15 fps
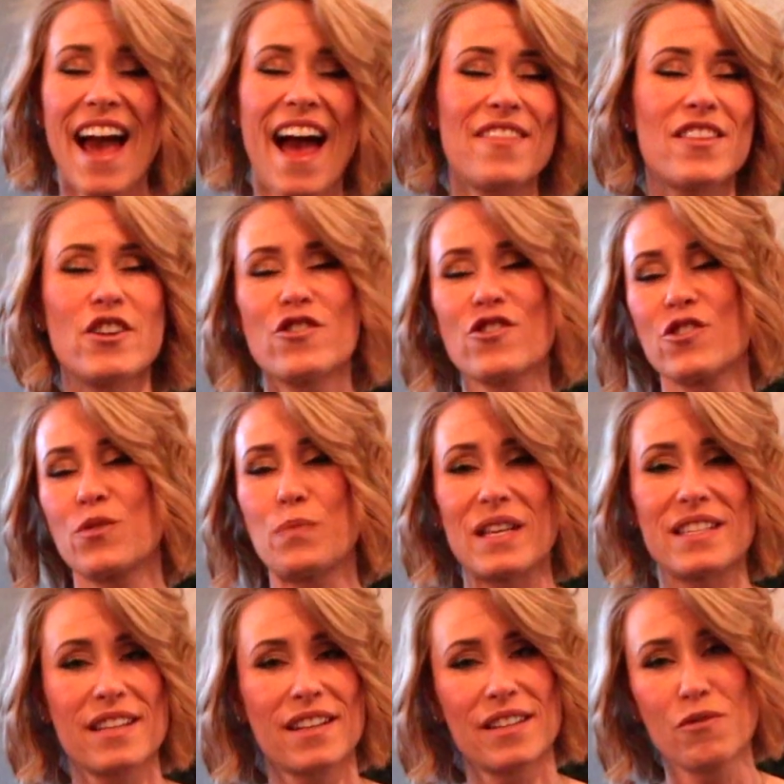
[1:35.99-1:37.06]
And then you're just
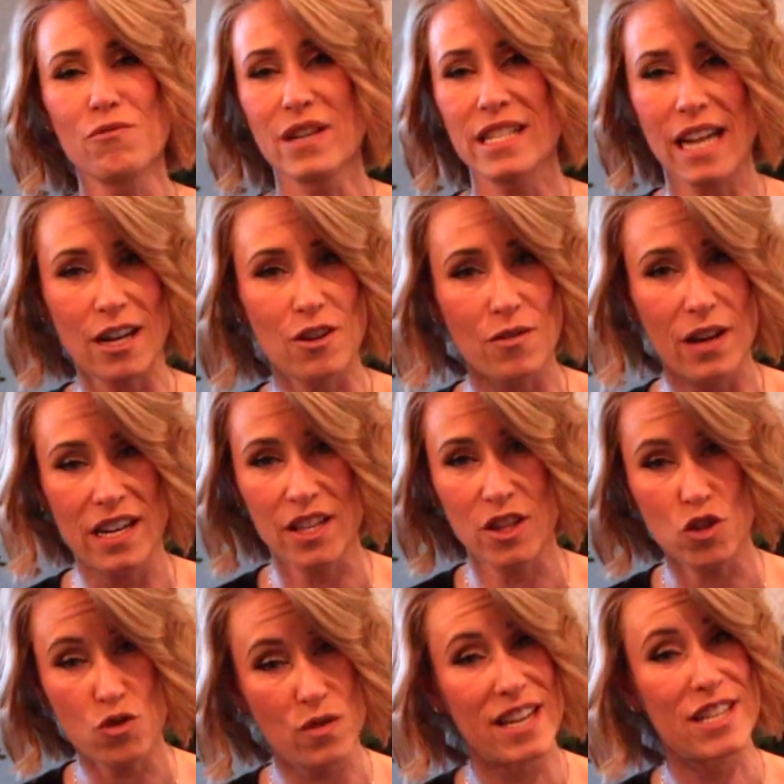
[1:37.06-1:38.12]
basically redecorating
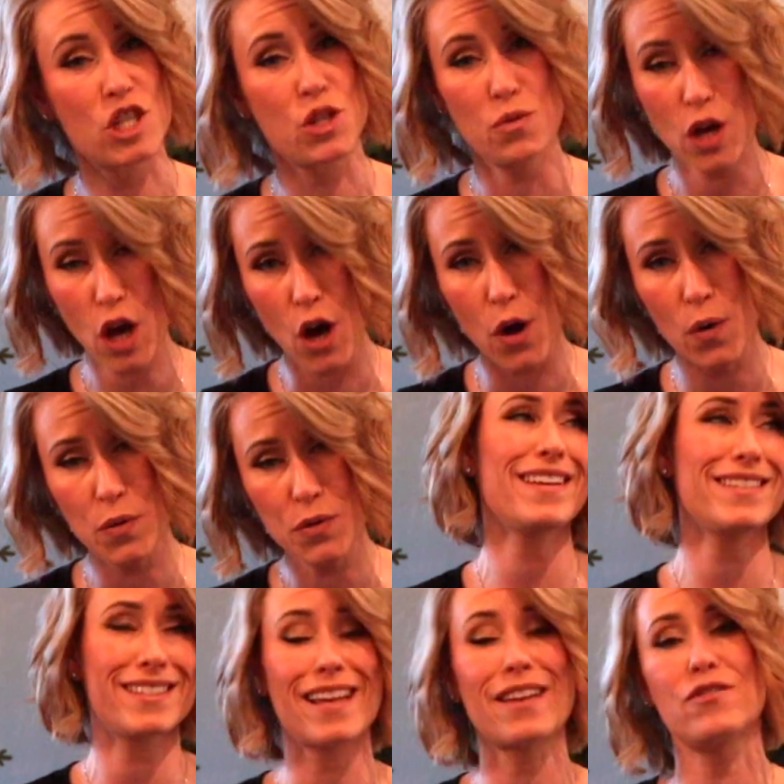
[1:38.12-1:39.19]
the tree as you go.
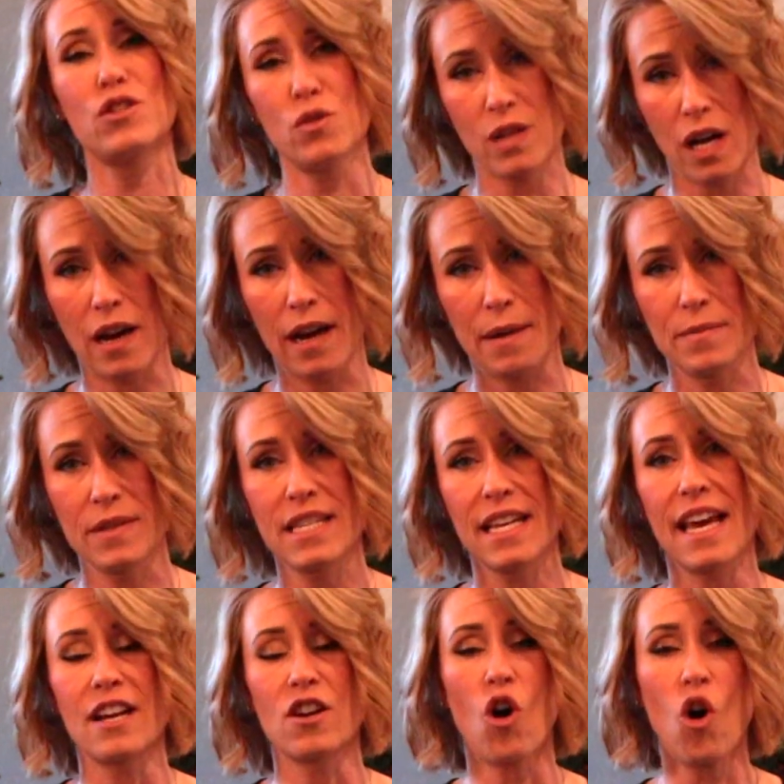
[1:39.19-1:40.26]
It saves you time to
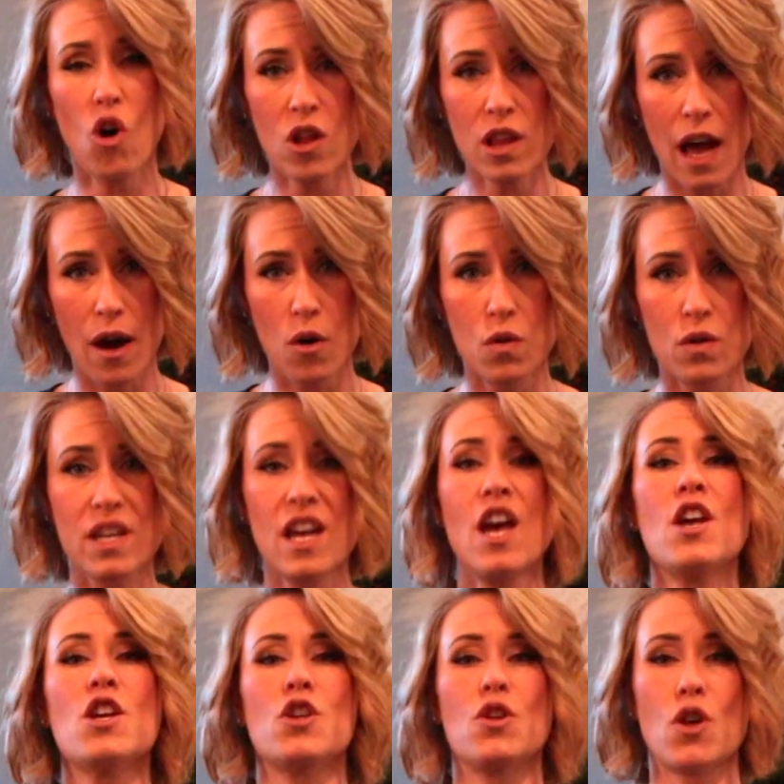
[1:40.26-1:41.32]
get it all out,
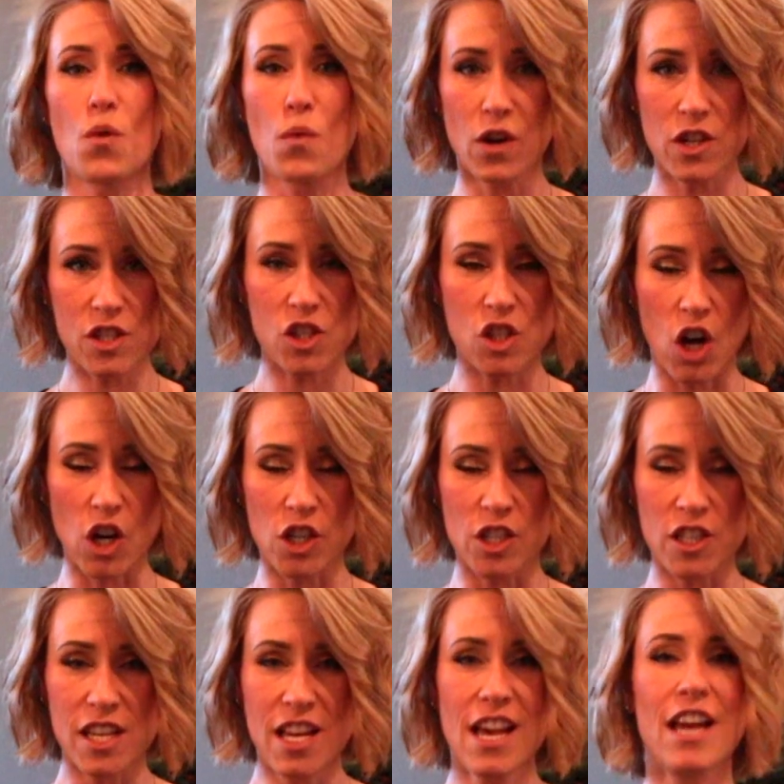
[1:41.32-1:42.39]
you know where to
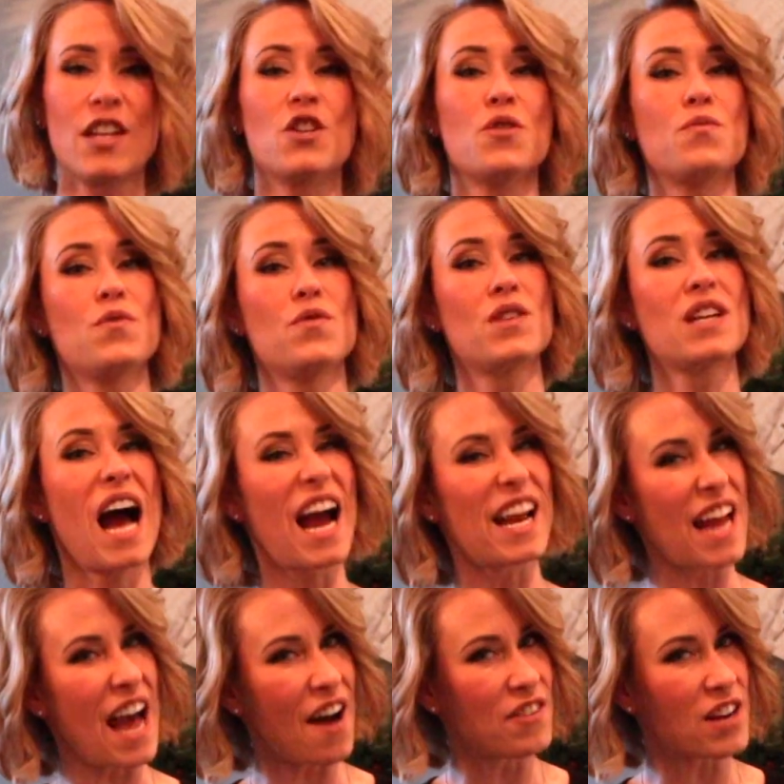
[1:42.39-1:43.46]
start, you
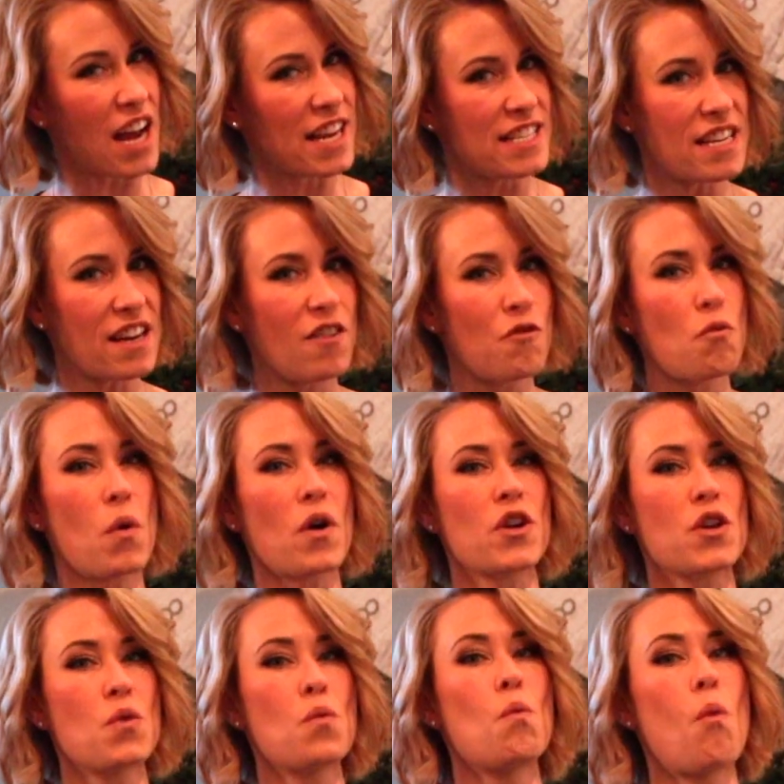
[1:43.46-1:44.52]
kind of have an idea of where
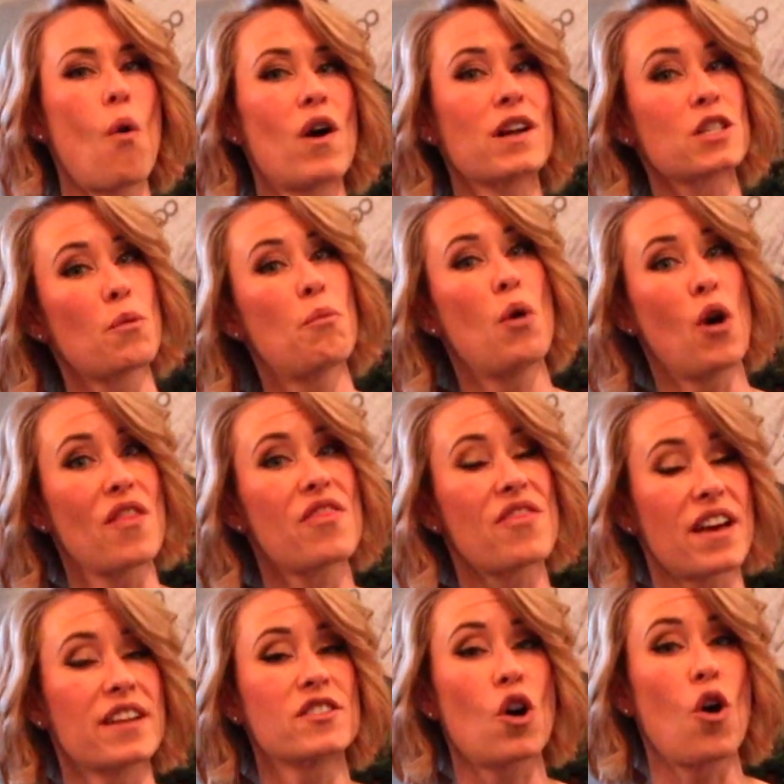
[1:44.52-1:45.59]
you want to put
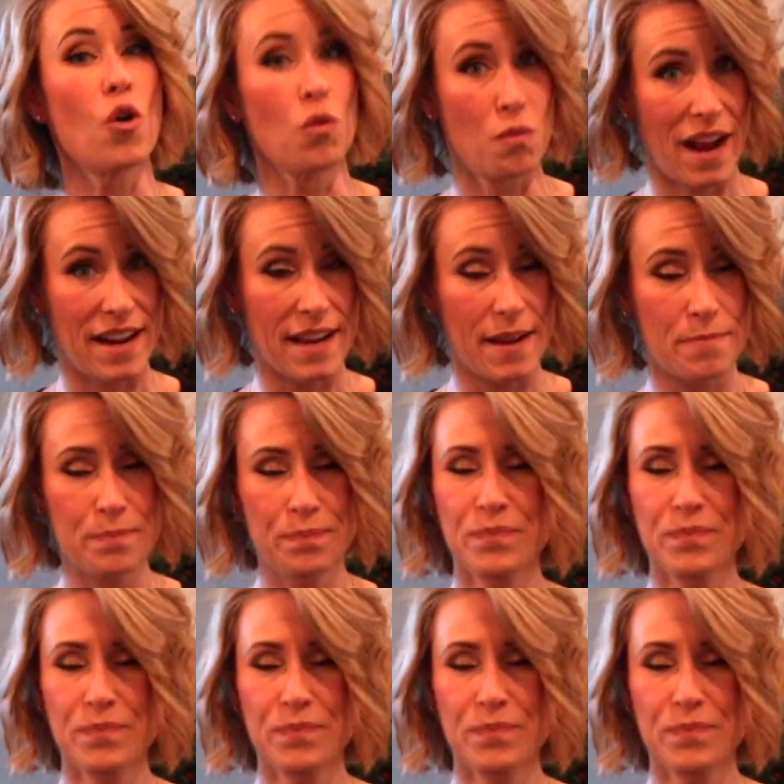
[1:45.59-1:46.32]
things already.